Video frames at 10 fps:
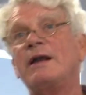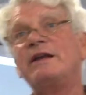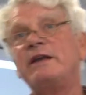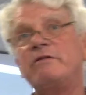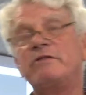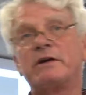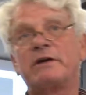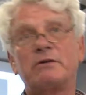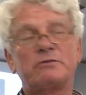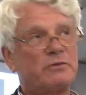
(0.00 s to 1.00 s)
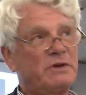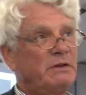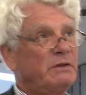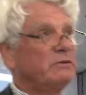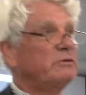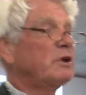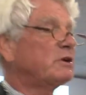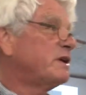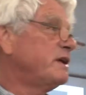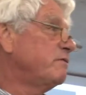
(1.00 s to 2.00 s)
leave their country, to do
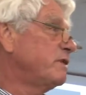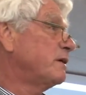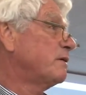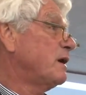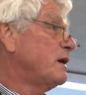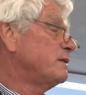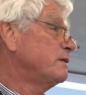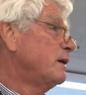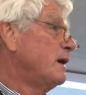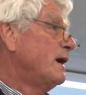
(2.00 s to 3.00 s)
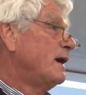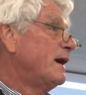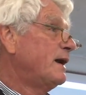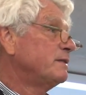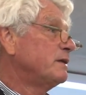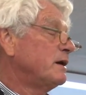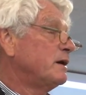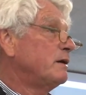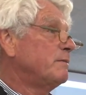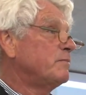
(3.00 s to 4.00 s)
not leave their land. And
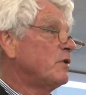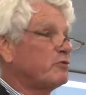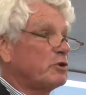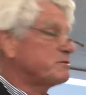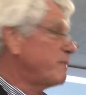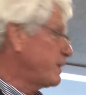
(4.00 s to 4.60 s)
uh, of course,